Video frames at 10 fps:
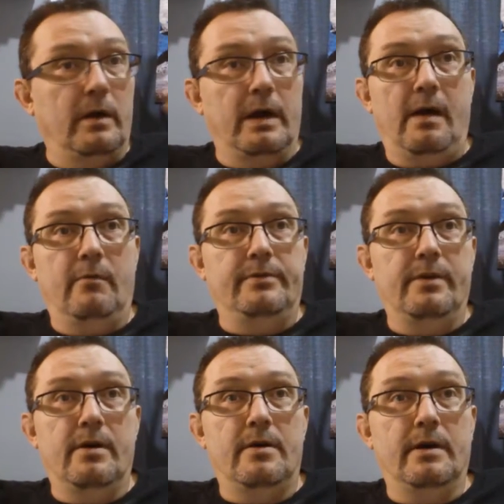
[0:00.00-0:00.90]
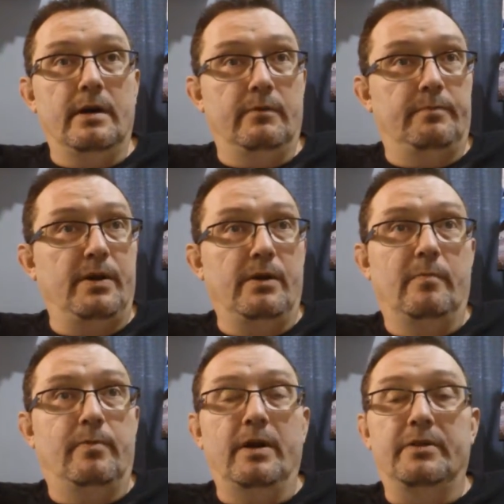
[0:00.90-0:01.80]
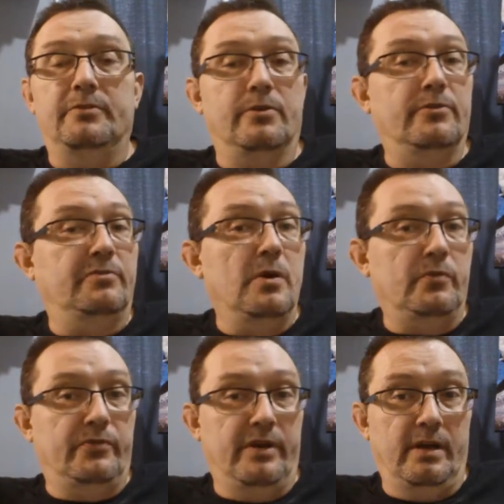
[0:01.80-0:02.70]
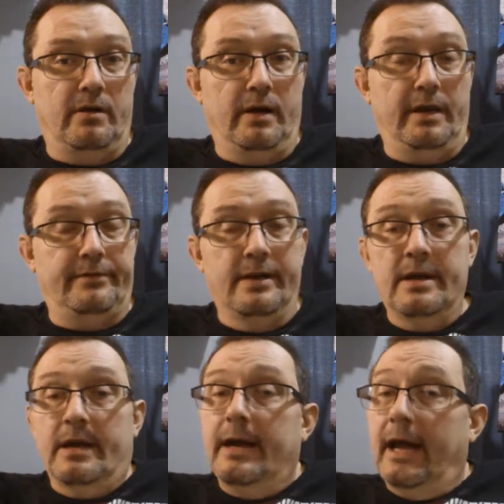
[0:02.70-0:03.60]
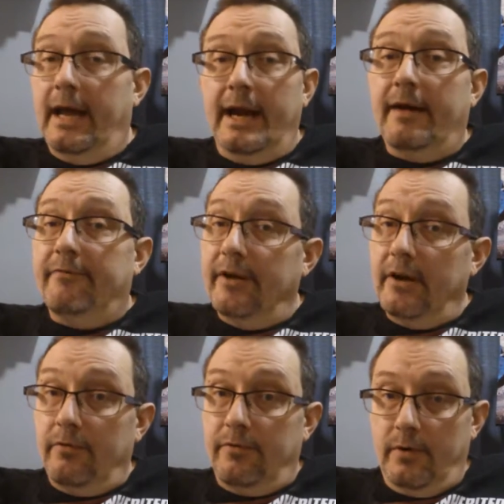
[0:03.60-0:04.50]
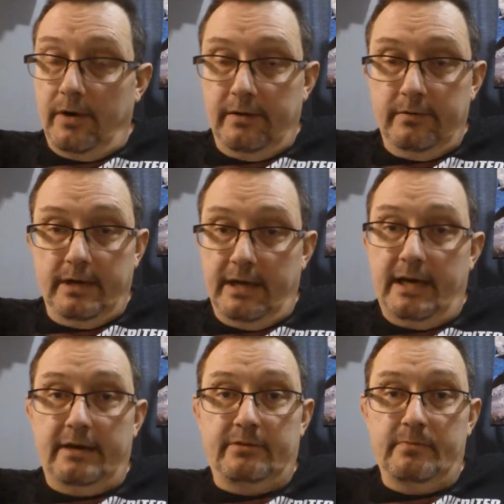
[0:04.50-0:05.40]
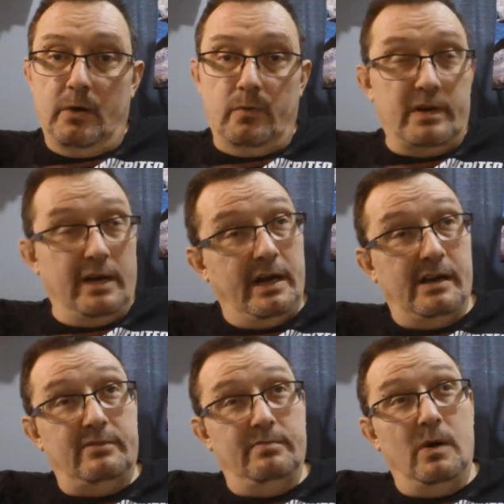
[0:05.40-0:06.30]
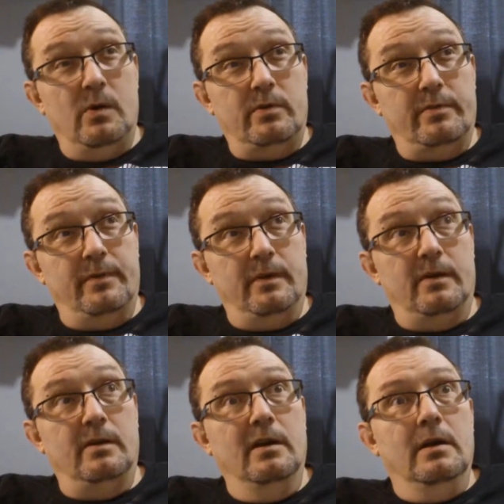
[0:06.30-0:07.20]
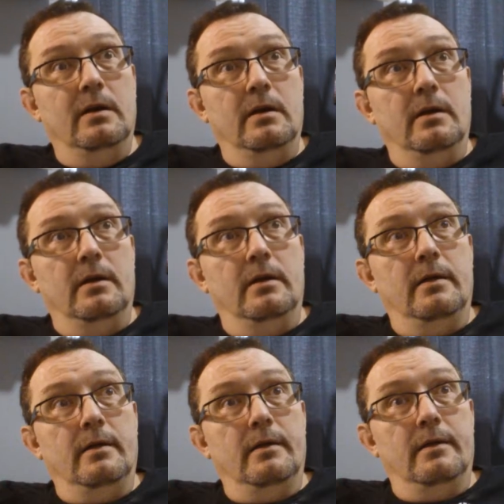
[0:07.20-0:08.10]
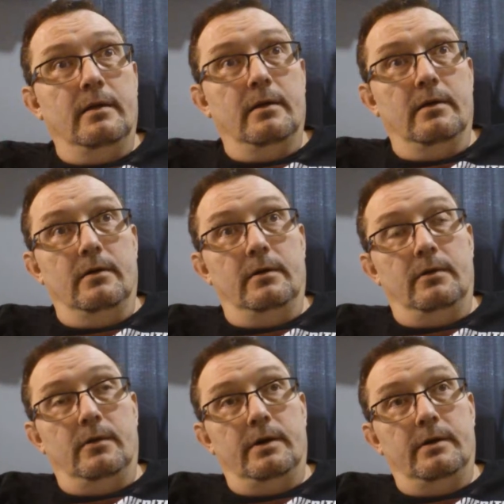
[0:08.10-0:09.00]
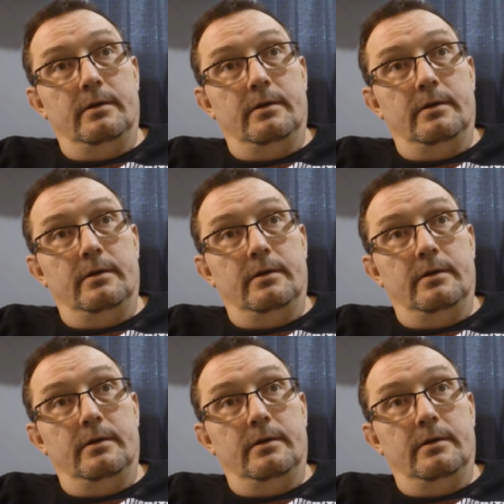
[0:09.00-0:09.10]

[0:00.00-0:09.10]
I was young, it was peer pressure to smoke cigarettes. And I fell for it. And I smoked. And I smoked for, oh Lord,